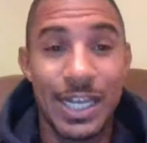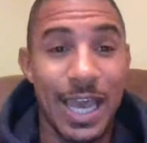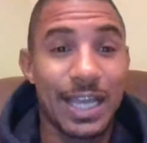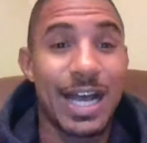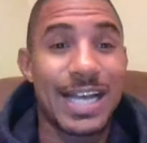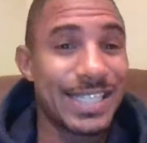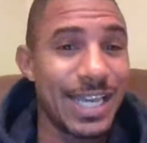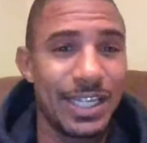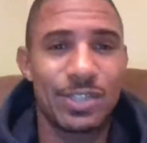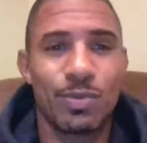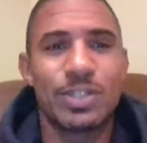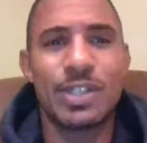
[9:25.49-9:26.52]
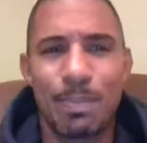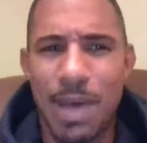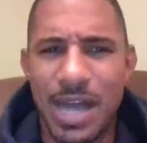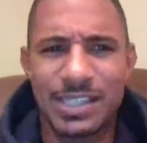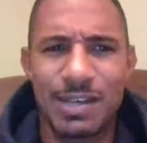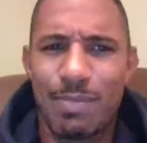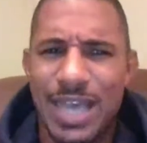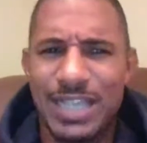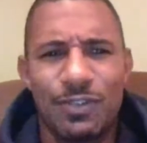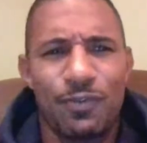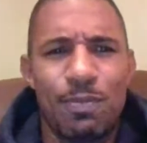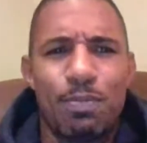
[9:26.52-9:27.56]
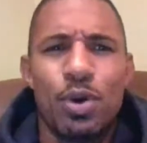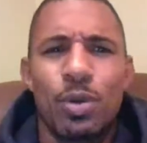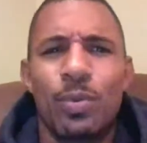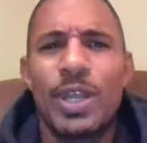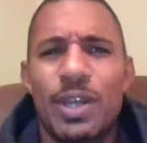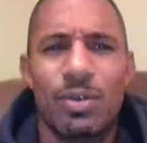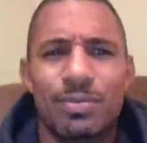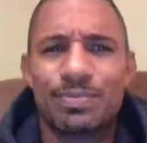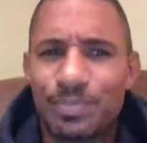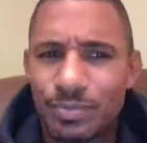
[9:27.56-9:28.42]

that Gonzalez was a boxing master from Puerto Rico,